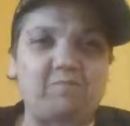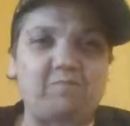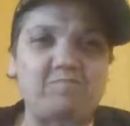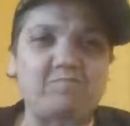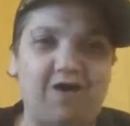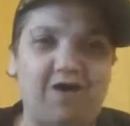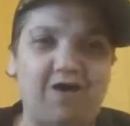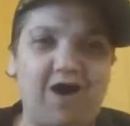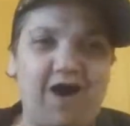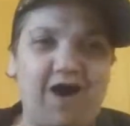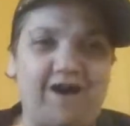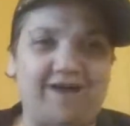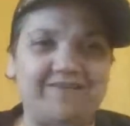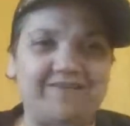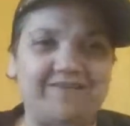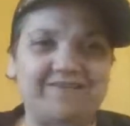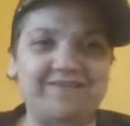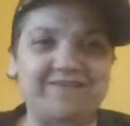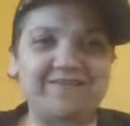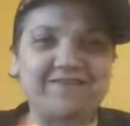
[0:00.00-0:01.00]
box.
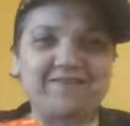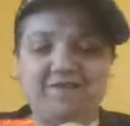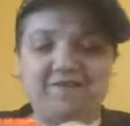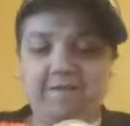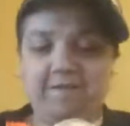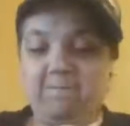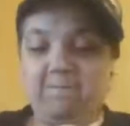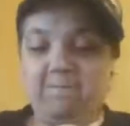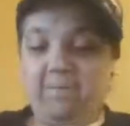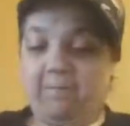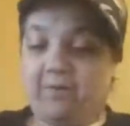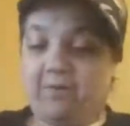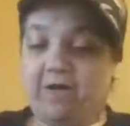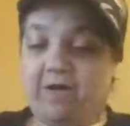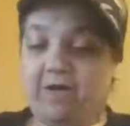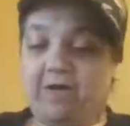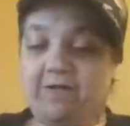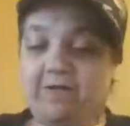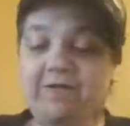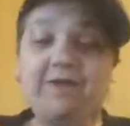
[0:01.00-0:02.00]
But
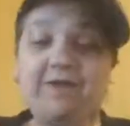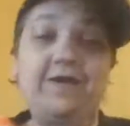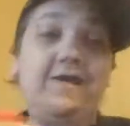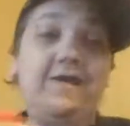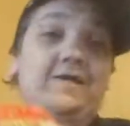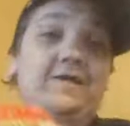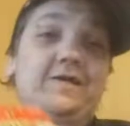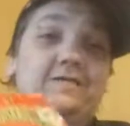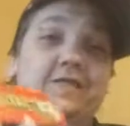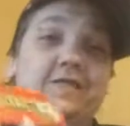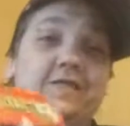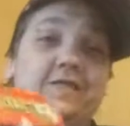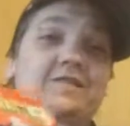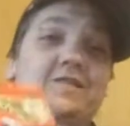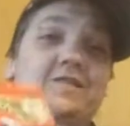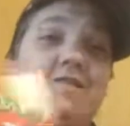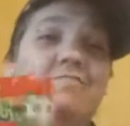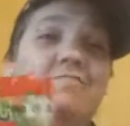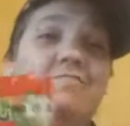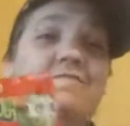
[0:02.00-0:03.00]
this I'm
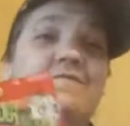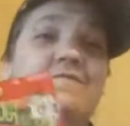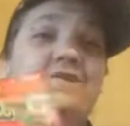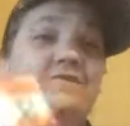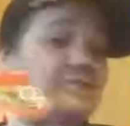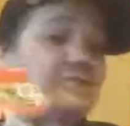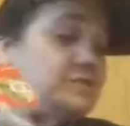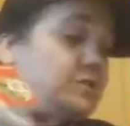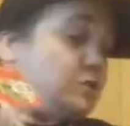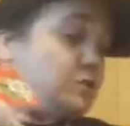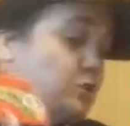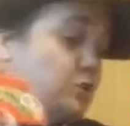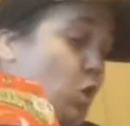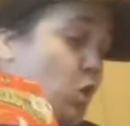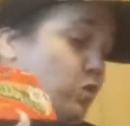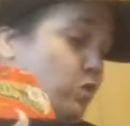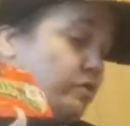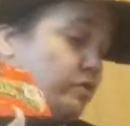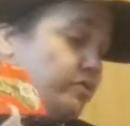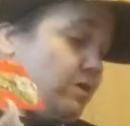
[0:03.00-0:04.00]
very stoked.
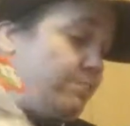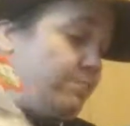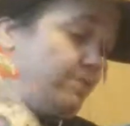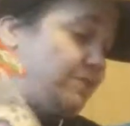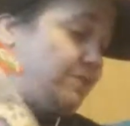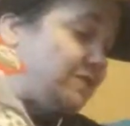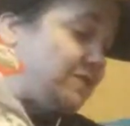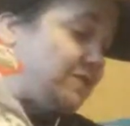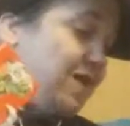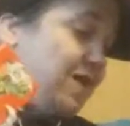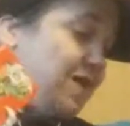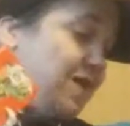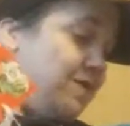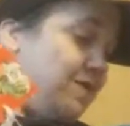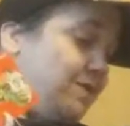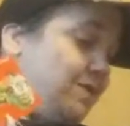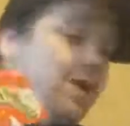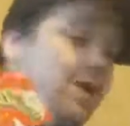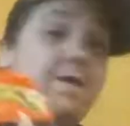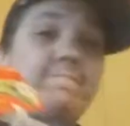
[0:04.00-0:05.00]
I'm excited. I
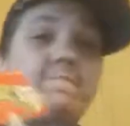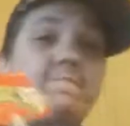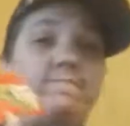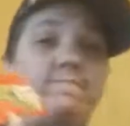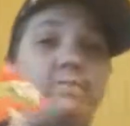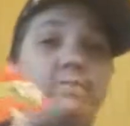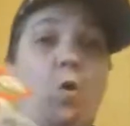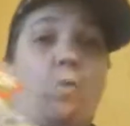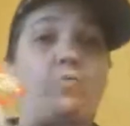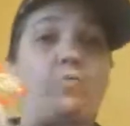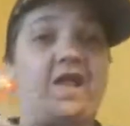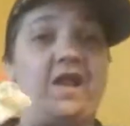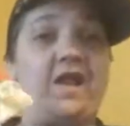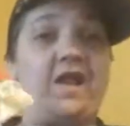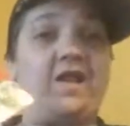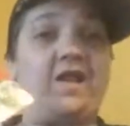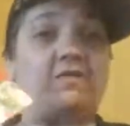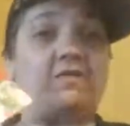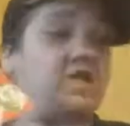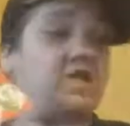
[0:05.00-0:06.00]
haven't even opened
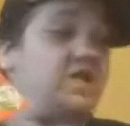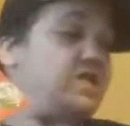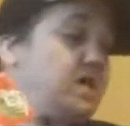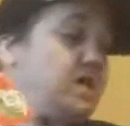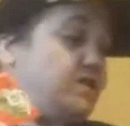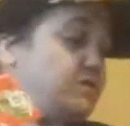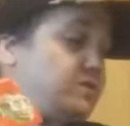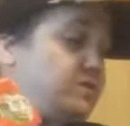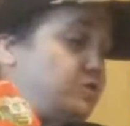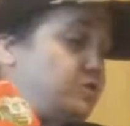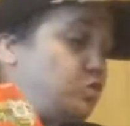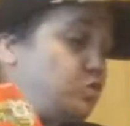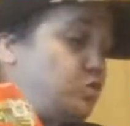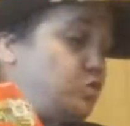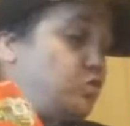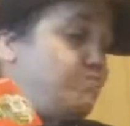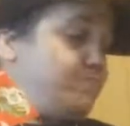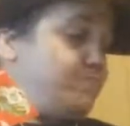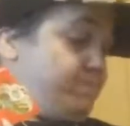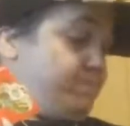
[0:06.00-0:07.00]
anything yet. There's two
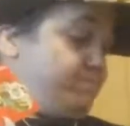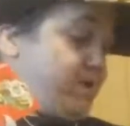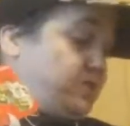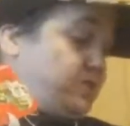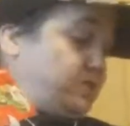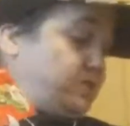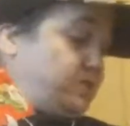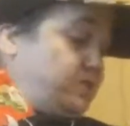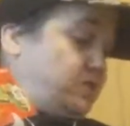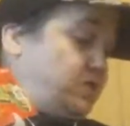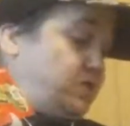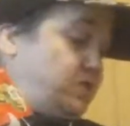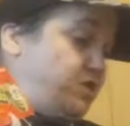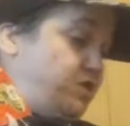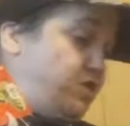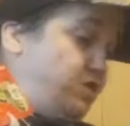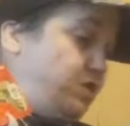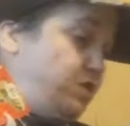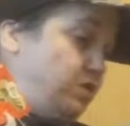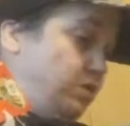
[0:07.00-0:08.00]
big boxes in here
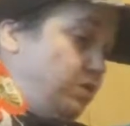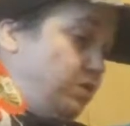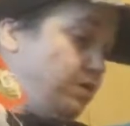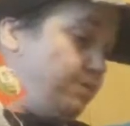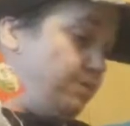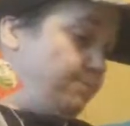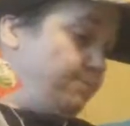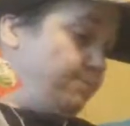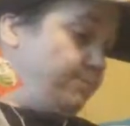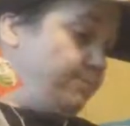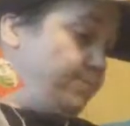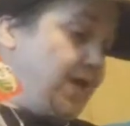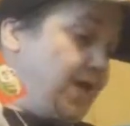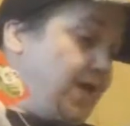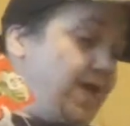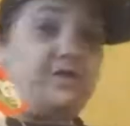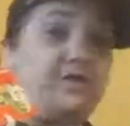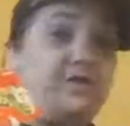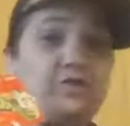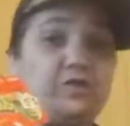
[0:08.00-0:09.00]
and
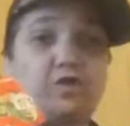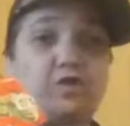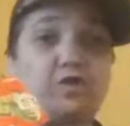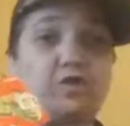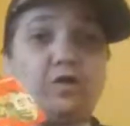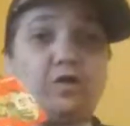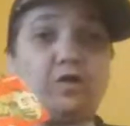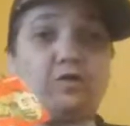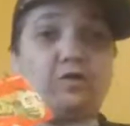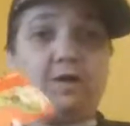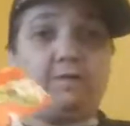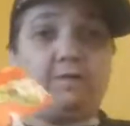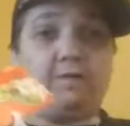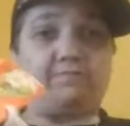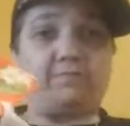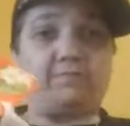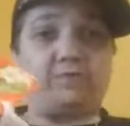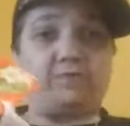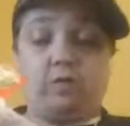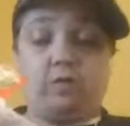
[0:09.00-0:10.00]
a shirt left.
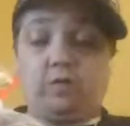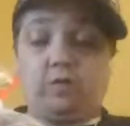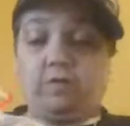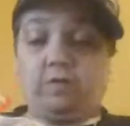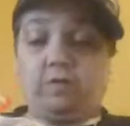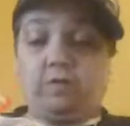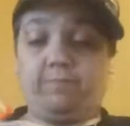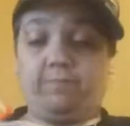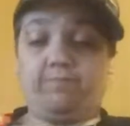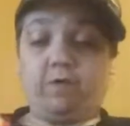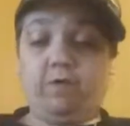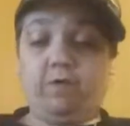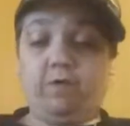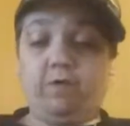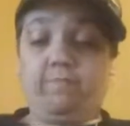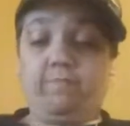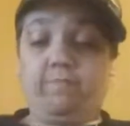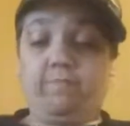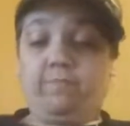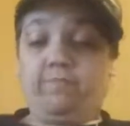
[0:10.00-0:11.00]
So um
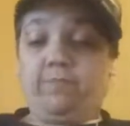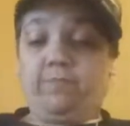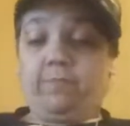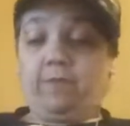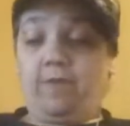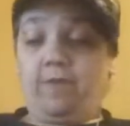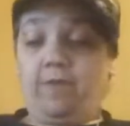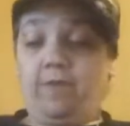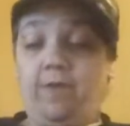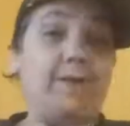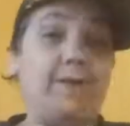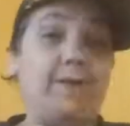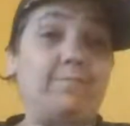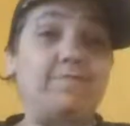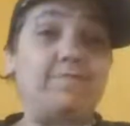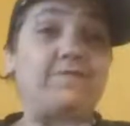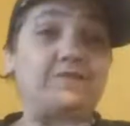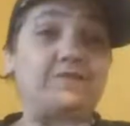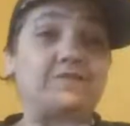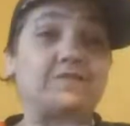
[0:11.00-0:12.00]
and I'm really
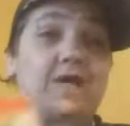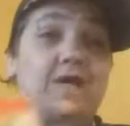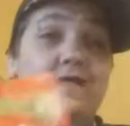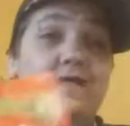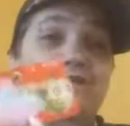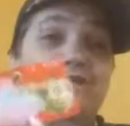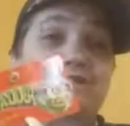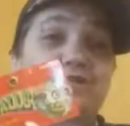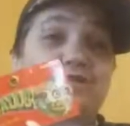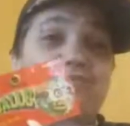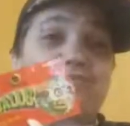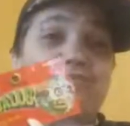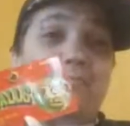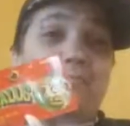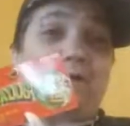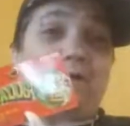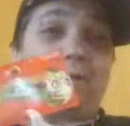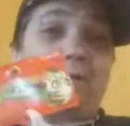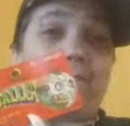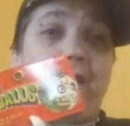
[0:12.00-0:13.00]
excited just from a
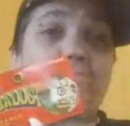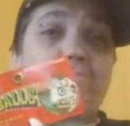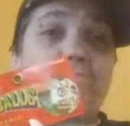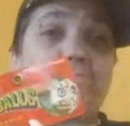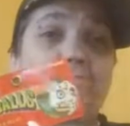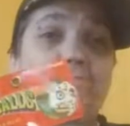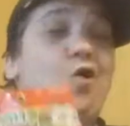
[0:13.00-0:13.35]
mad ball.